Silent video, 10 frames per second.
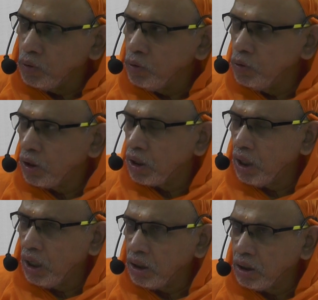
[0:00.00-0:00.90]
You are
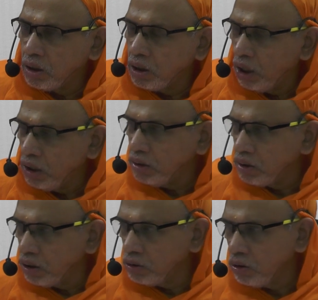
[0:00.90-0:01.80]
not, God is
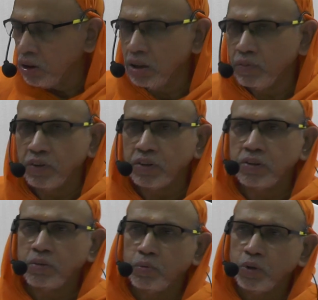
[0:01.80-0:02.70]
also not a
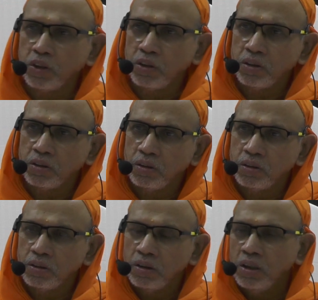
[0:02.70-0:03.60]
fixed point.
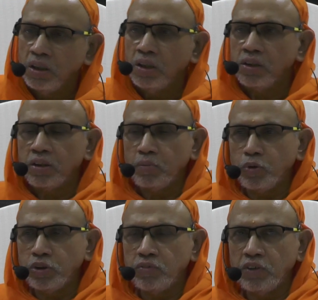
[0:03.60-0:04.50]

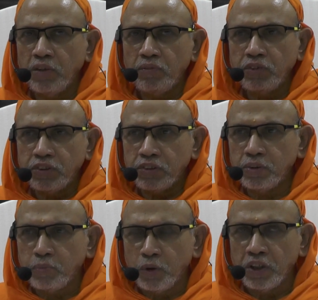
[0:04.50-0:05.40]
Suppose if I am
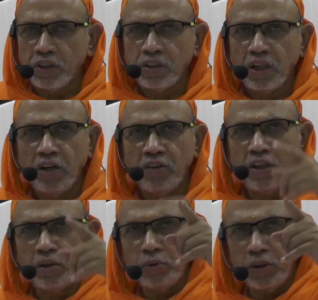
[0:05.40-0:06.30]
fixed point, I will not be